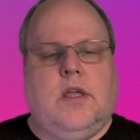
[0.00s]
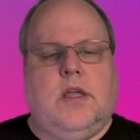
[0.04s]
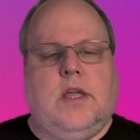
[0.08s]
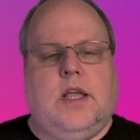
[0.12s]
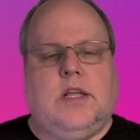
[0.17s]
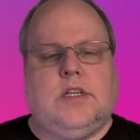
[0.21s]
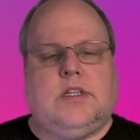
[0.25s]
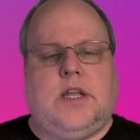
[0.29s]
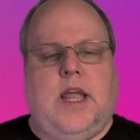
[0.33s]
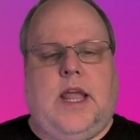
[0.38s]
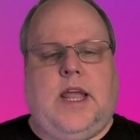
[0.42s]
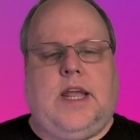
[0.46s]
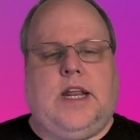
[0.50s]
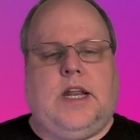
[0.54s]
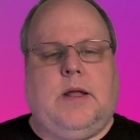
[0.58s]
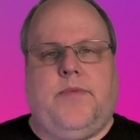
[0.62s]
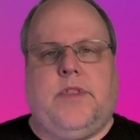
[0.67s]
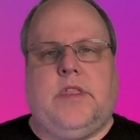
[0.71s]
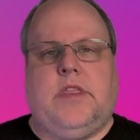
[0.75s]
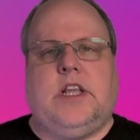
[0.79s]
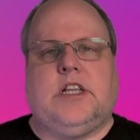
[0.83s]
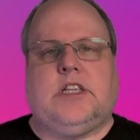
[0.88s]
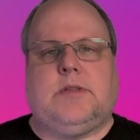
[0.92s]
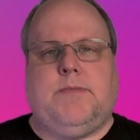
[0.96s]
is taking up
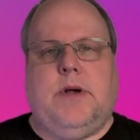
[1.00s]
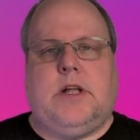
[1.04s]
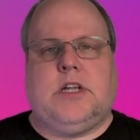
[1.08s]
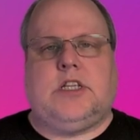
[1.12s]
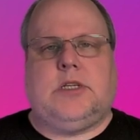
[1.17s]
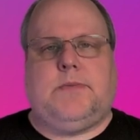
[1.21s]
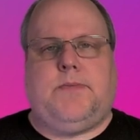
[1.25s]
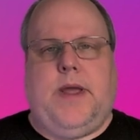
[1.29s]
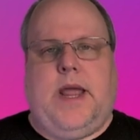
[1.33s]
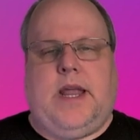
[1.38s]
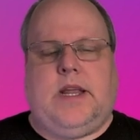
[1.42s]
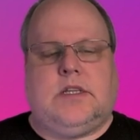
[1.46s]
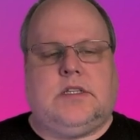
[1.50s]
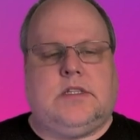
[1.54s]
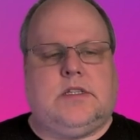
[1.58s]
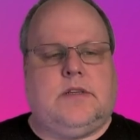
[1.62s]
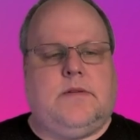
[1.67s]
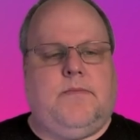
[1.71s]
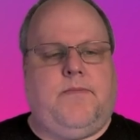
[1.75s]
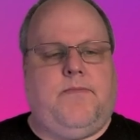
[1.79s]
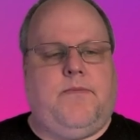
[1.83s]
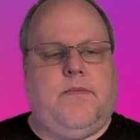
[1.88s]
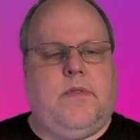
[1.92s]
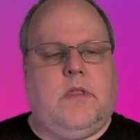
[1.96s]
this much
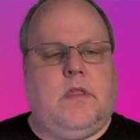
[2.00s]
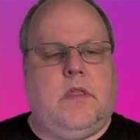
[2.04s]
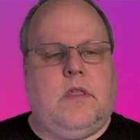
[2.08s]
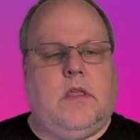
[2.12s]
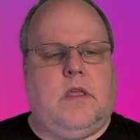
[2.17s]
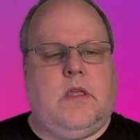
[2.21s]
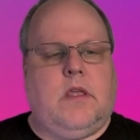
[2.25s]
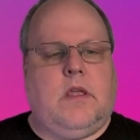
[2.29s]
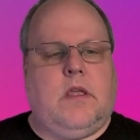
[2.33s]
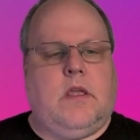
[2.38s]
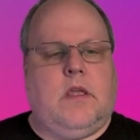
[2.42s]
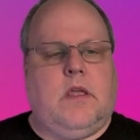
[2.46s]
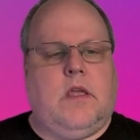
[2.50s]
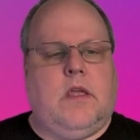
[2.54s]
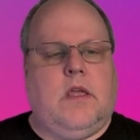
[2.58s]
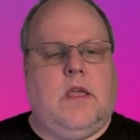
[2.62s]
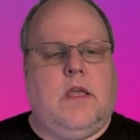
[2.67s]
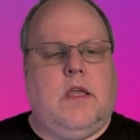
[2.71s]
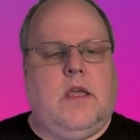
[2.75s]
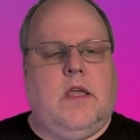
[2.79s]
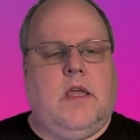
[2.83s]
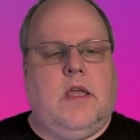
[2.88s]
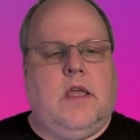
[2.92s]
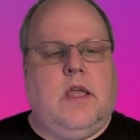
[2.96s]
space.
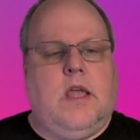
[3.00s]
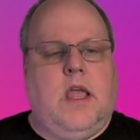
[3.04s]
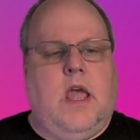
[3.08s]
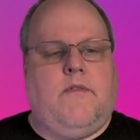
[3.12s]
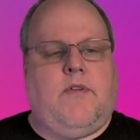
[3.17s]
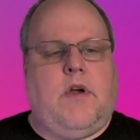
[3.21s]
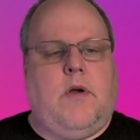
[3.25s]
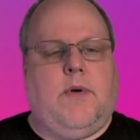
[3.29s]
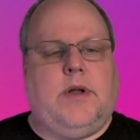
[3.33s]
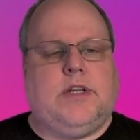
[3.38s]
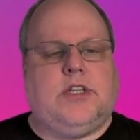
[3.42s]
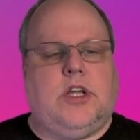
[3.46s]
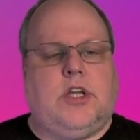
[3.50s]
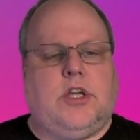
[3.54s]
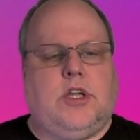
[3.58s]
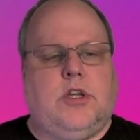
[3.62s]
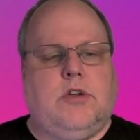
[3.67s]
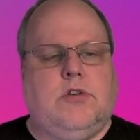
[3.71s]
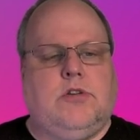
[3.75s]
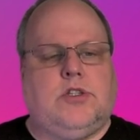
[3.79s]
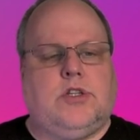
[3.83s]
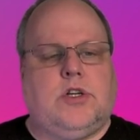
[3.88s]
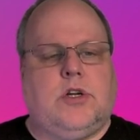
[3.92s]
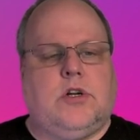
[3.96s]
If I went to
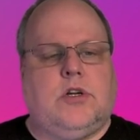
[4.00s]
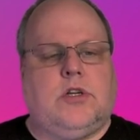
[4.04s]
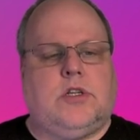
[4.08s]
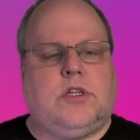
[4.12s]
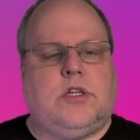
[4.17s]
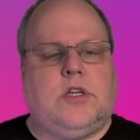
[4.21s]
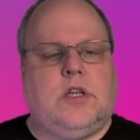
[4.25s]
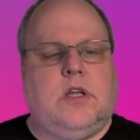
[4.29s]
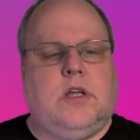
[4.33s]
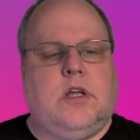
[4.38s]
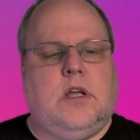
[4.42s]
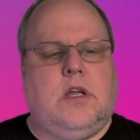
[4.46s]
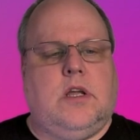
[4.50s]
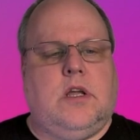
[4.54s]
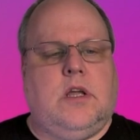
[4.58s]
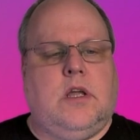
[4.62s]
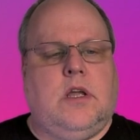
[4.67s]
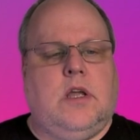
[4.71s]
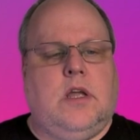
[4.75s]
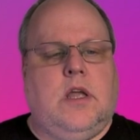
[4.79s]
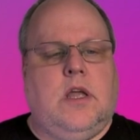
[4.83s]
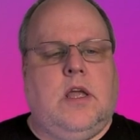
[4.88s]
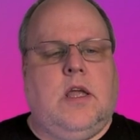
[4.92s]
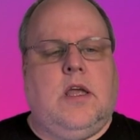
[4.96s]
users,
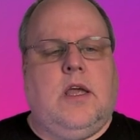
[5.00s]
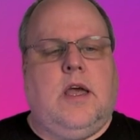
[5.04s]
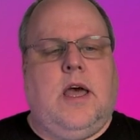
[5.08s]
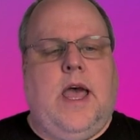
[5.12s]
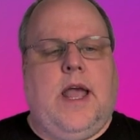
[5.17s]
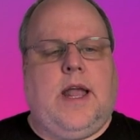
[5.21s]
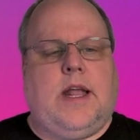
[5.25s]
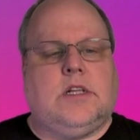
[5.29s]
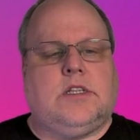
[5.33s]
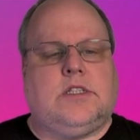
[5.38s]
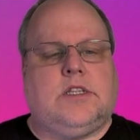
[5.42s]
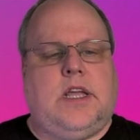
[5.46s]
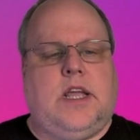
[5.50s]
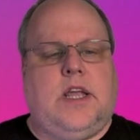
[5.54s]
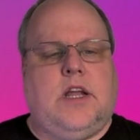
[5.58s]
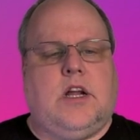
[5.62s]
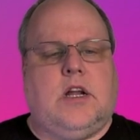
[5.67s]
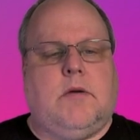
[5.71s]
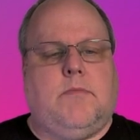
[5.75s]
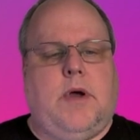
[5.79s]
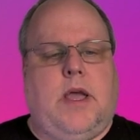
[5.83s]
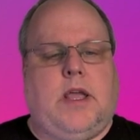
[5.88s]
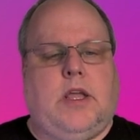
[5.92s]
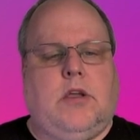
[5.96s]
I can see
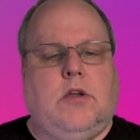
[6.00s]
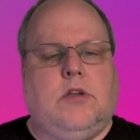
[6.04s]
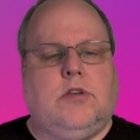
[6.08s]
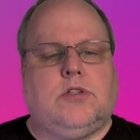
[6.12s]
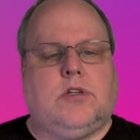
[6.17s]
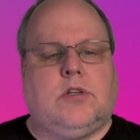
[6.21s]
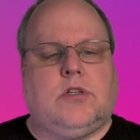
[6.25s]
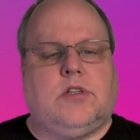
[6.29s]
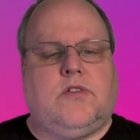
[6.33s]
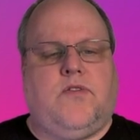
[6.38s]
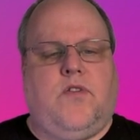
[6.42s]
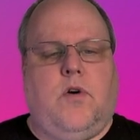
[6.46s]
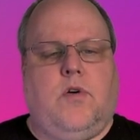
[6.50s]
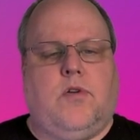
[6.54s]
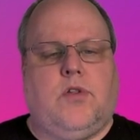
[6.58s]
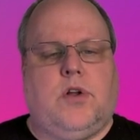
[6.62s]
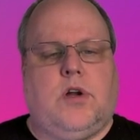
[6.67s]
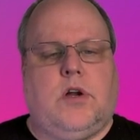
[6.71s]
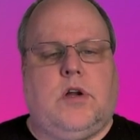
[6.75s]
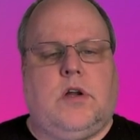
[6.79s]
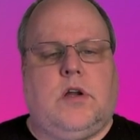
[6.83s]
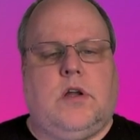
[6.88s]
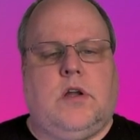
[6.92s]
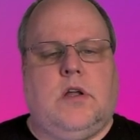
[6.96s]
here in my users
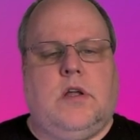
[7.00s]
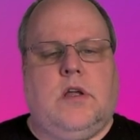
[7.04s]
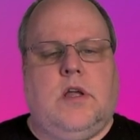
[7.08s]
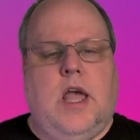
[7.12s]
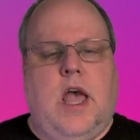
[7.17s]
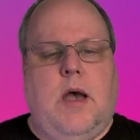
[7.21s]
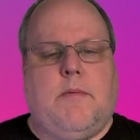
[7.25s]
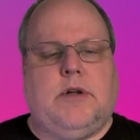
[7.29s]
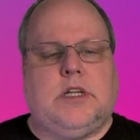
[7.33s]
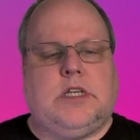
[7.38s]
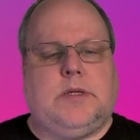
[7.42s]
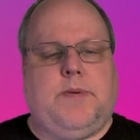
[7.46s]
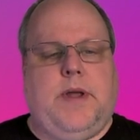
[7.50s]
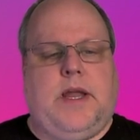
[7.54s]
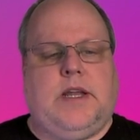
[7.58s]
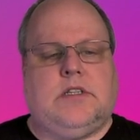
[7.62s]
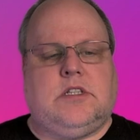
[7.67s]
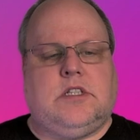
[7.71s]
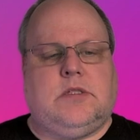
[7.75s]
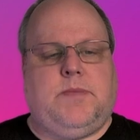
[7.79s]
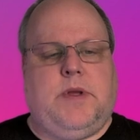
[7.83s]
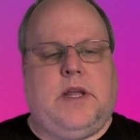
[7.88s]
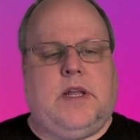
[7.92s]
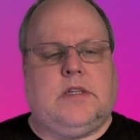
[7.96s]
folder how much
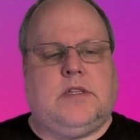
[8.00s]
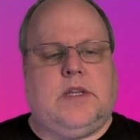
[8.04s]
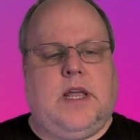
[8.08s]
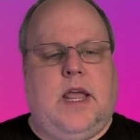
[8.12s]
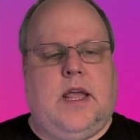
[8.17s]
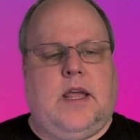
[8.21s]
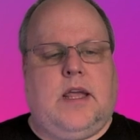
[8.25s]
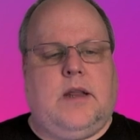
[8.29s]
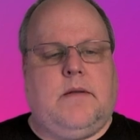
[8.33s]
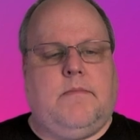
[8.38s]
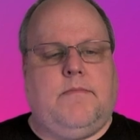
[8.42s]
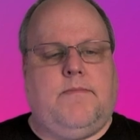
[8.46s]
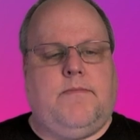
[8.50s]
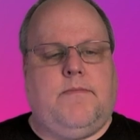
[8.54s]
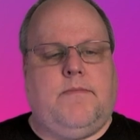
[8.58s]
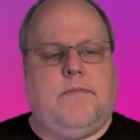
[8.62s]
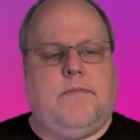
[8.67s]
space is being taken.